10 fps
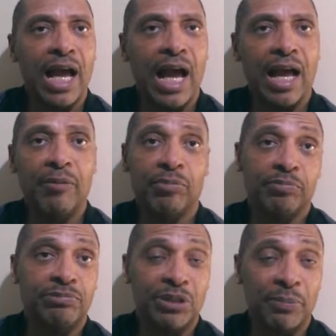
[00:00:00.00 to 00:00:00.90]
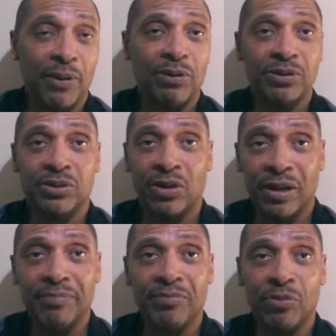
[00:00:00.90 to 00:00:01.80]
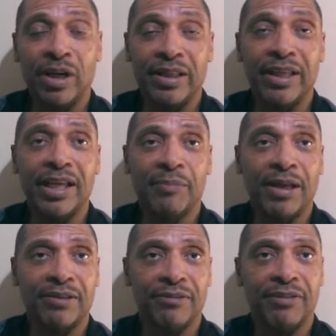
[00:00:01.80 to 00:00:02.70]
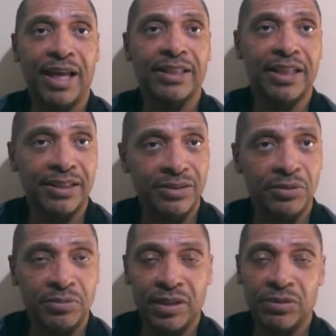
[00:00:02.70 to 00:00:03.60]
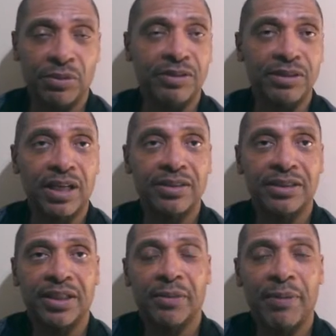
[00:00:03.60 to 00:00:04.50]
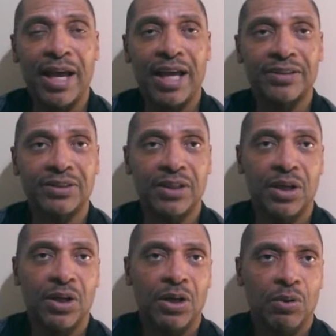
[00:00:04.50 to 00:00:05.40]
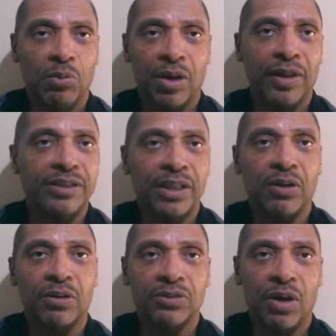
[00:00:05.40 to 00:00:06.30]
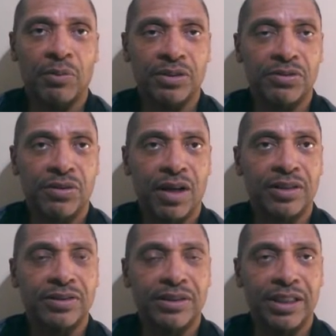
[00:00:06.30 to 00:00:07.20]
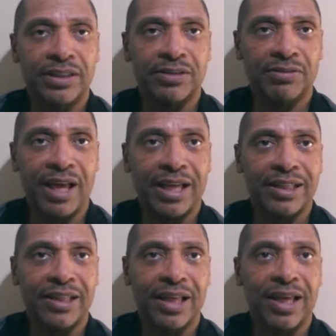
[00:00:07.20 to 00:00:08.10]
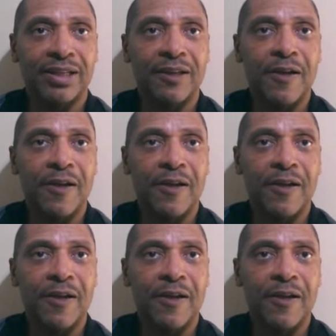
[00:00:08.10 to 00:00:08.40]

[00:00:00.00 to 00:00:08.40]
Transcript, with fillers: I suppose, or I'm really thinking about the fact that as you as we've discussed in the past, one of the things that goes on with trucks is the fact that